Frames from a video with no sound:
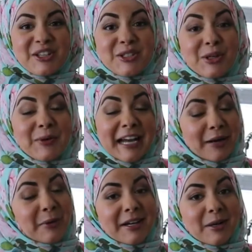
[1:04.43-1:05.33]
So
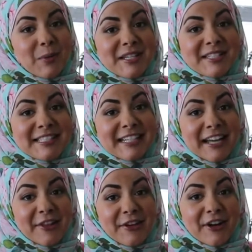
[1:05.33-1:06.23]
now we're going to whisk
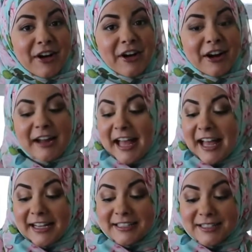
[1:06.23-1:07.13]
together our
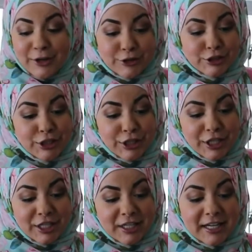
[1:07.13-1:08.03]
eggs, our
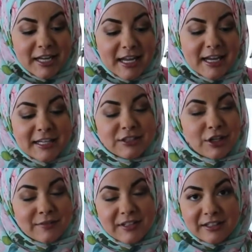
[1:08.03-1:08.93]
sugar, and
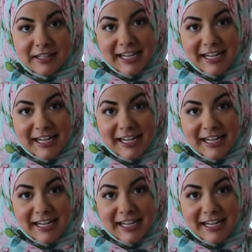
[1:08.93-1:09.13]
our vanilla